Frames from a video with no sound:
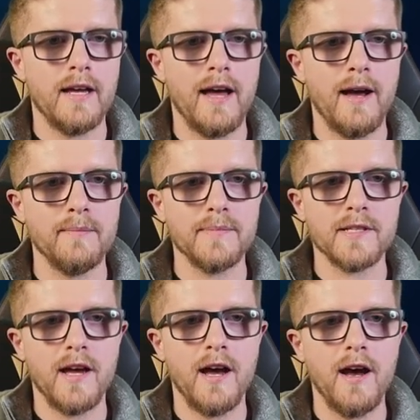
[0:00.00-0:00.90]
apt
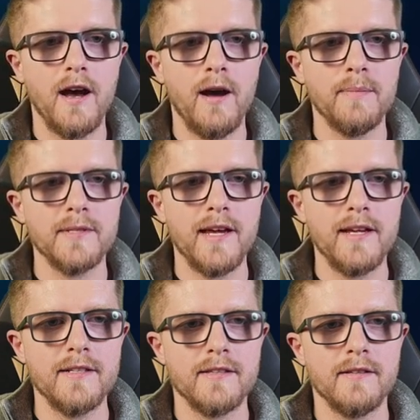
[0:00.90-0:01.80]

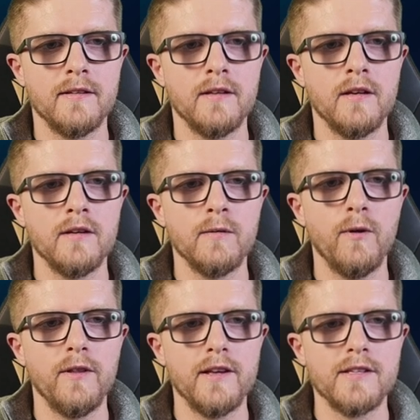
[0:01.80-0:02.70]
update.
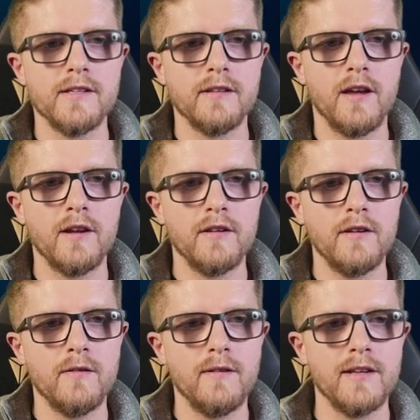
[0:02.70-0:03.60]
What this is going to
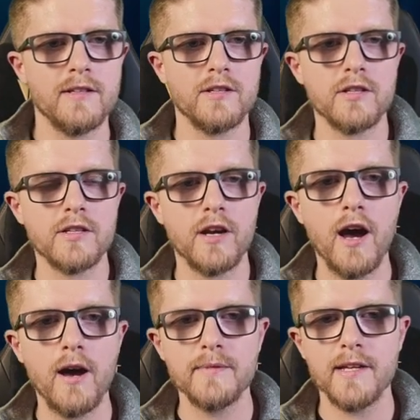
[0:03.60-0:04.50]
do is it's just going to
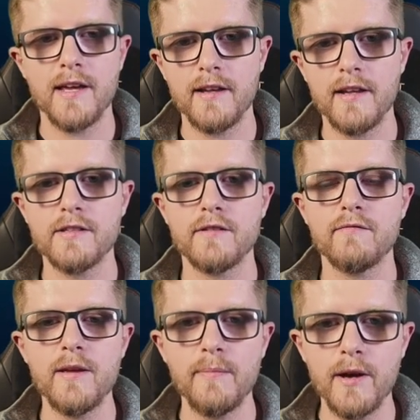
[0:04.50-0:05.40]
update the list of
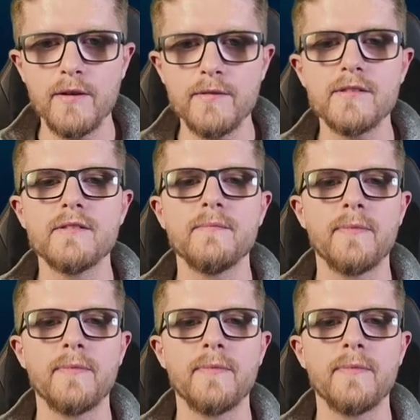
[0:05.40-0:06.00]
repos.